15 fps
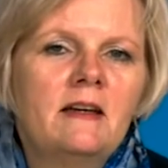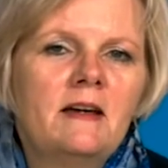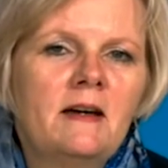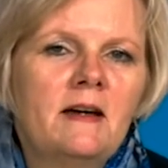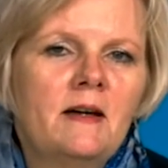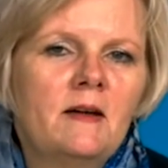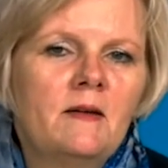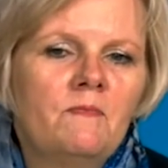
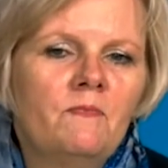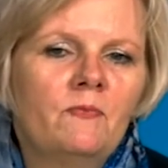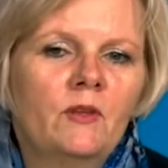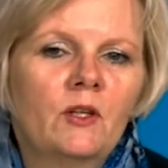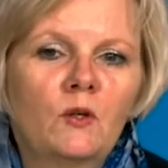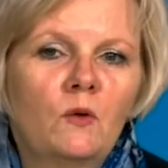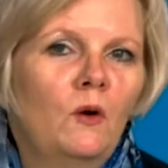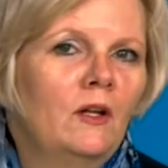um,
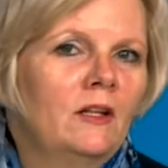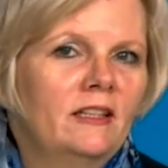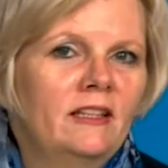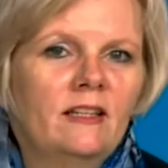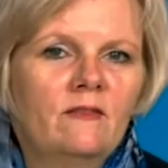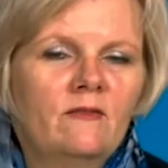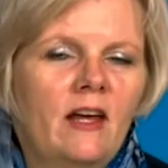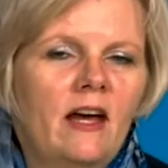the
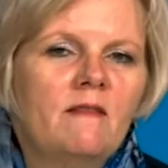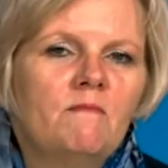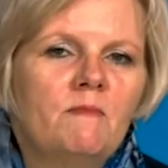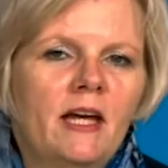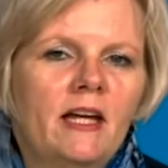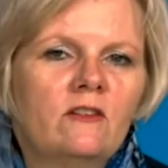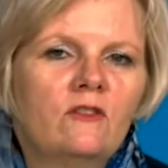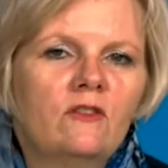quality of that
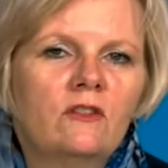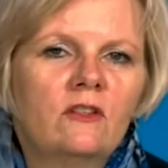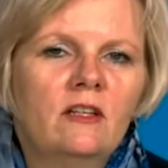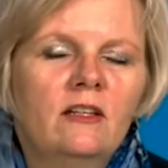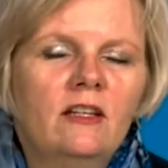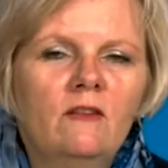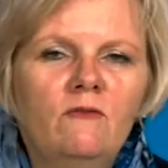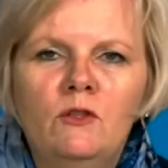bench
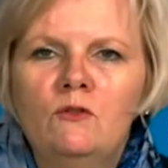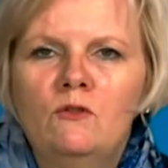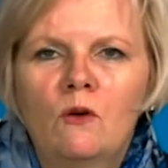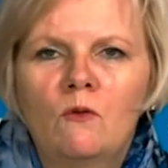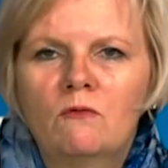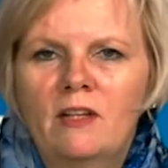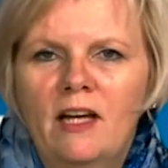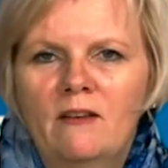if you
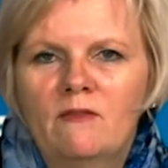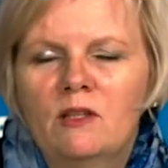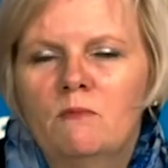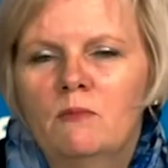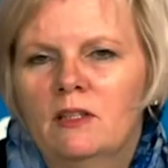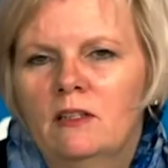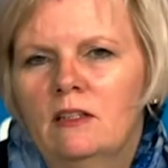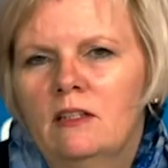don't have the
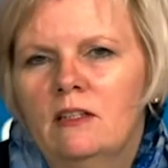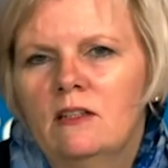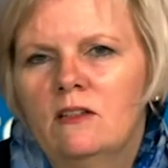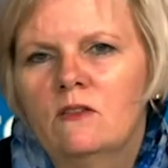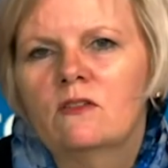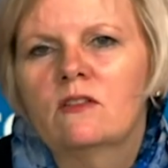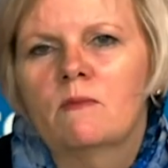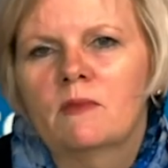ability to
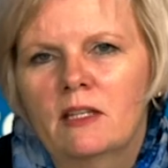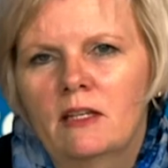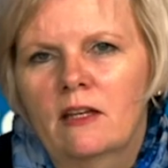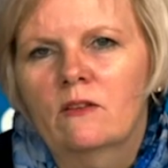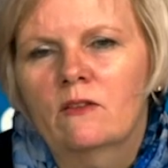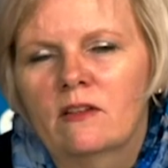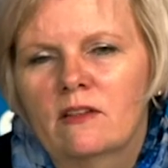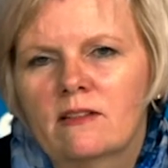do some of the
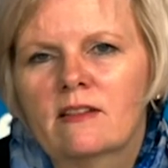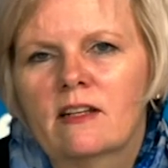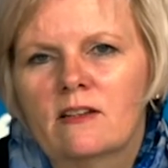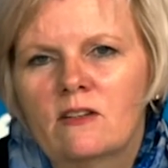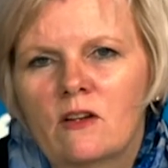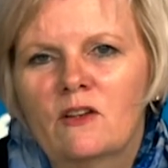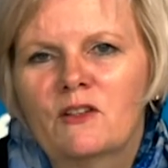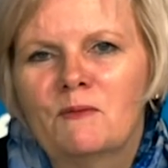other things that I
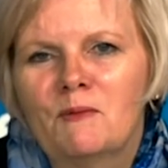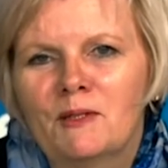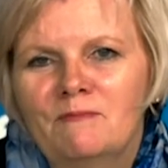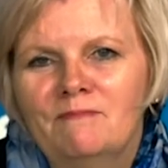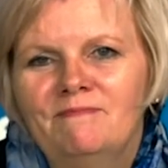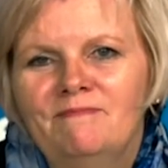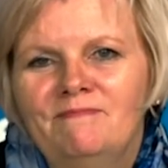talked about.